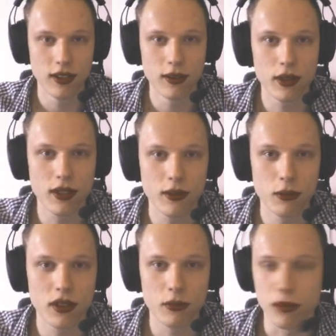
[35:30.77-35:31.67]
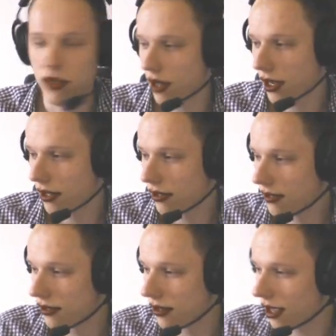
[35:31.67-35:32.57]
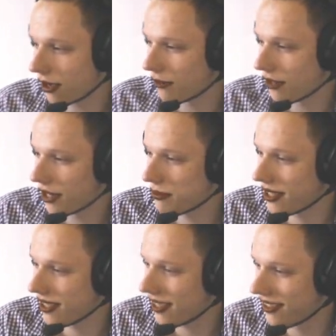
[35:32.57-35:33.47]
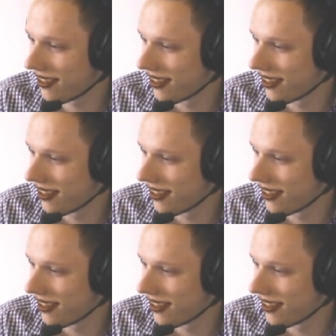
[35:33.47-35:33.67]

We're, we're, we're I can take off the lipstick and...